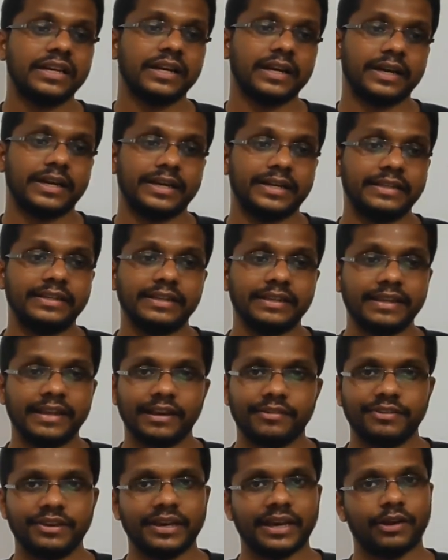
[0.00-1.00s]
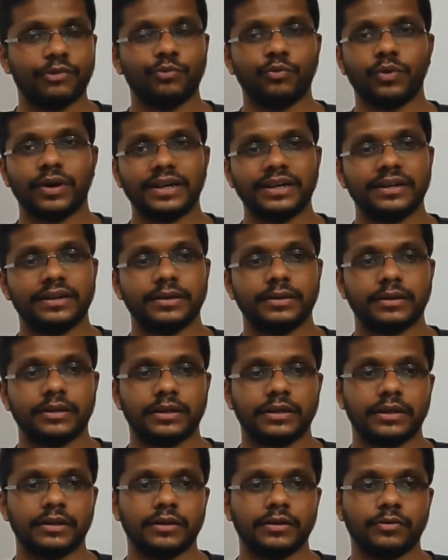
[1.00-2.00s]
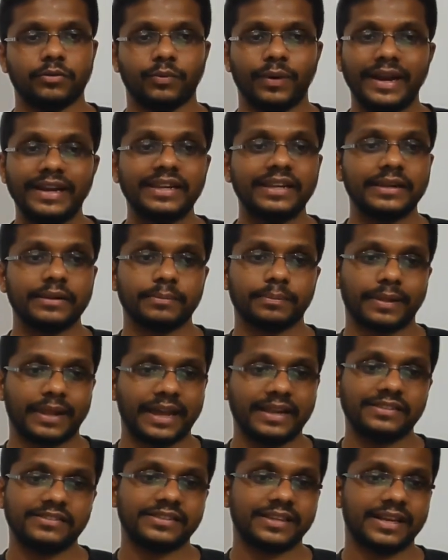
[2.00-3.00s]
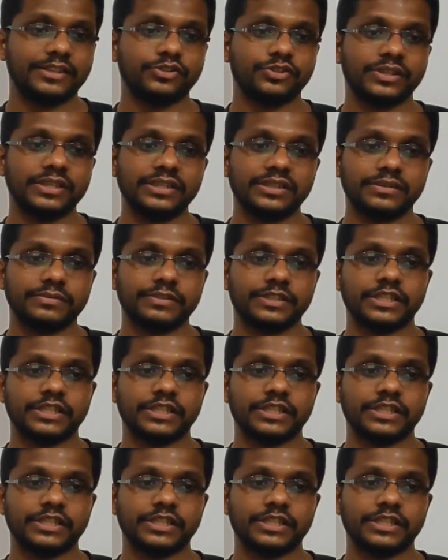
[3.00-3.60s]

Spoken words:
In India, we have one wild plant sanctuaries,